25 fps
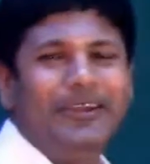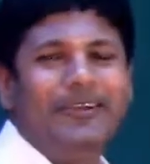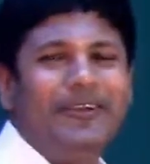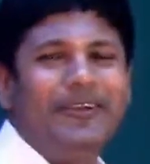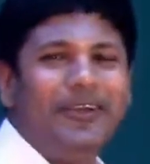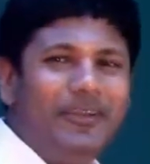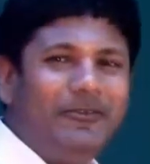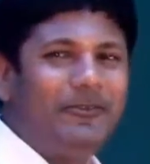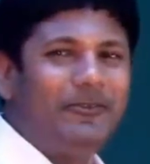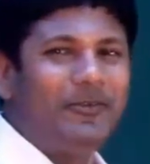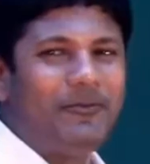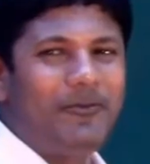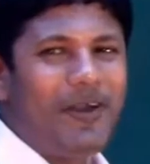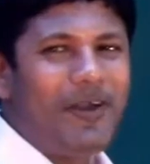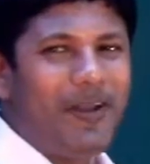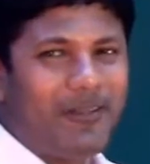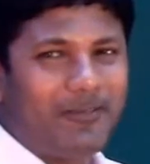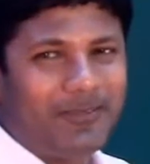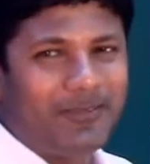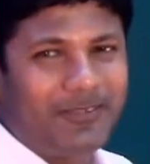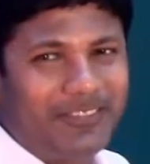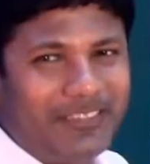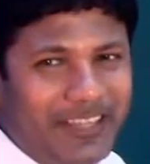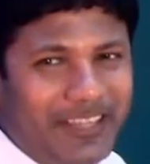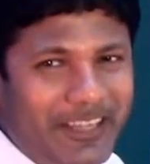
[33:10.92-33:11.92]
ready for
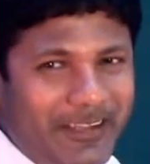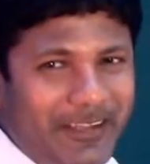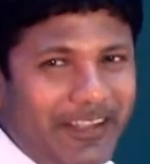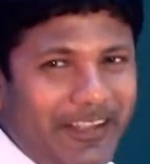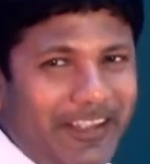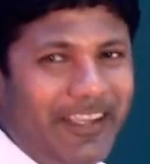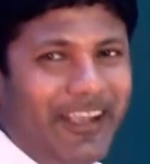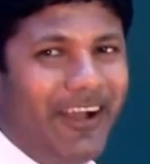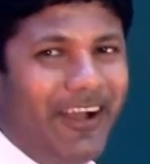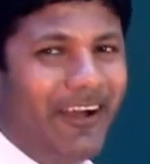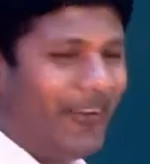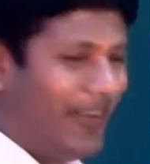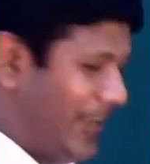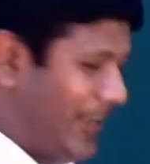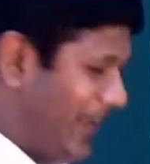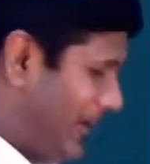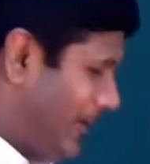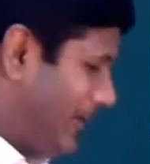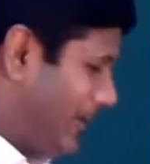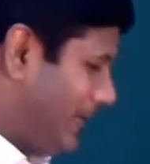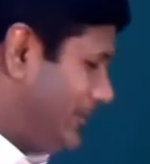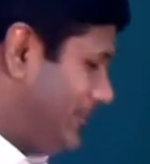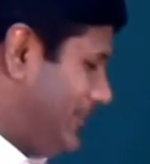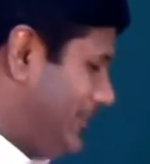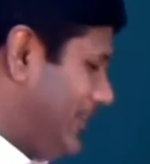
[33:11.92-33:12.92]
problem C?
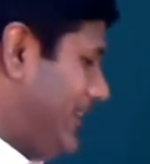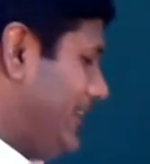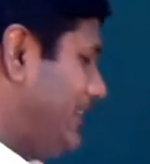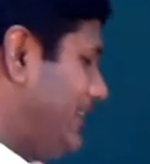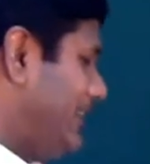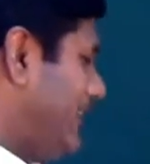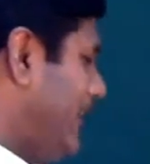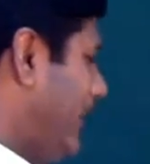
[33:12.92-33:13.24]
Okay, C is